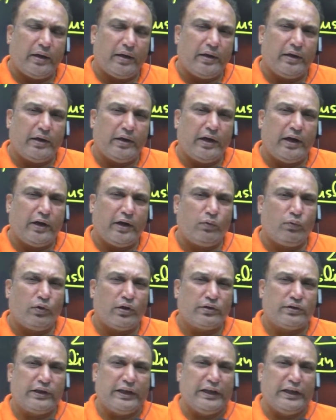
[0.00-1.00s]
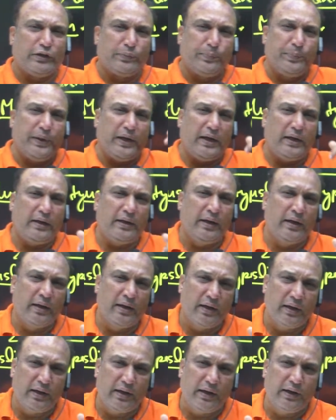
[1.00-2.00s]
it was spelled
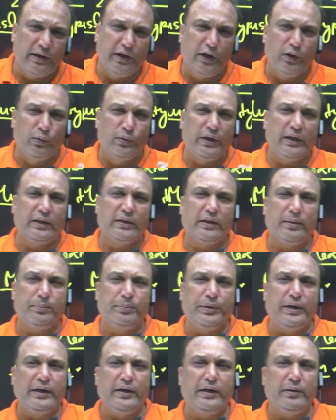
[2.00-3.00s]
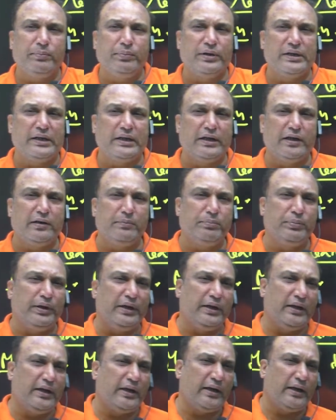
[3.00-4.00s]
during the pre-independent
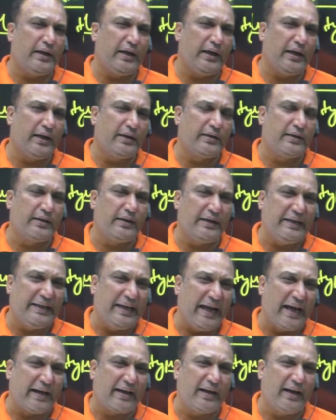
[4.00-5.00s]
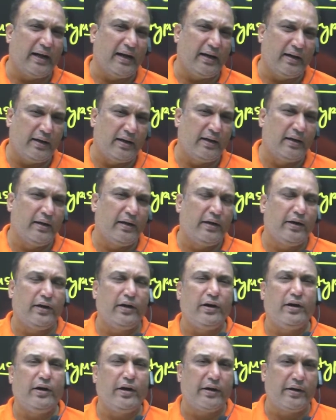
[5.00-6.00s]
period as Dhaka
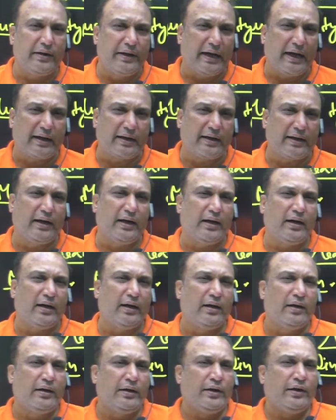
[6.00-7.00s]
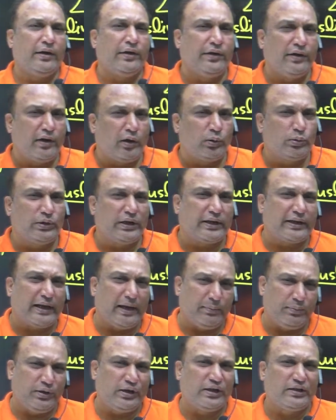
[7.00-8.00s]
or Dhaka. Now the
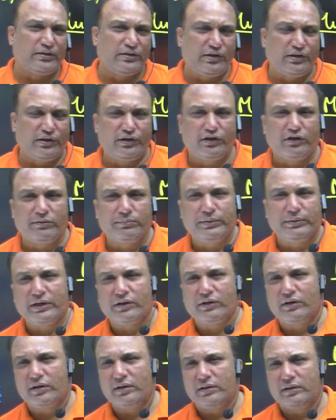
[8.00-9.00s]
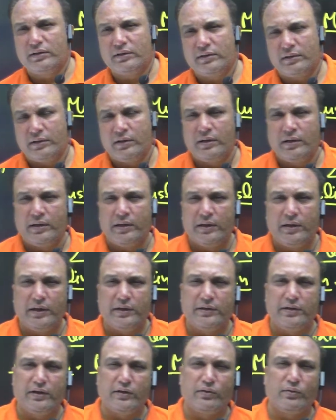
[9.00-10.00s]
capital city of Bengal
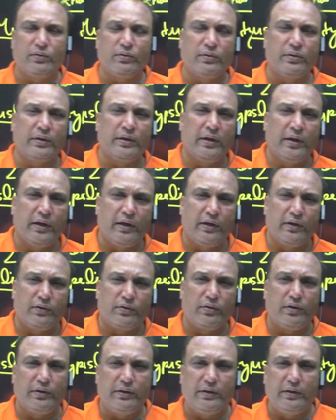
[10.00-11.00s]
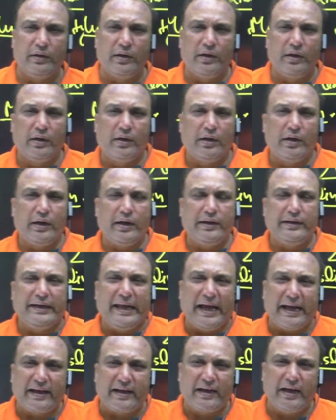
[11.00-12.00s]
is known. So
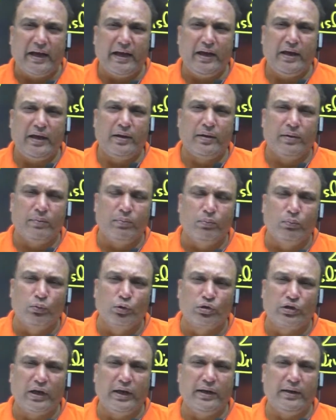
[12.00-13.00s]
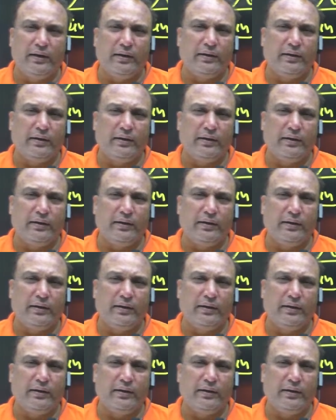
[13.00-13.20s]
Dhaka muslin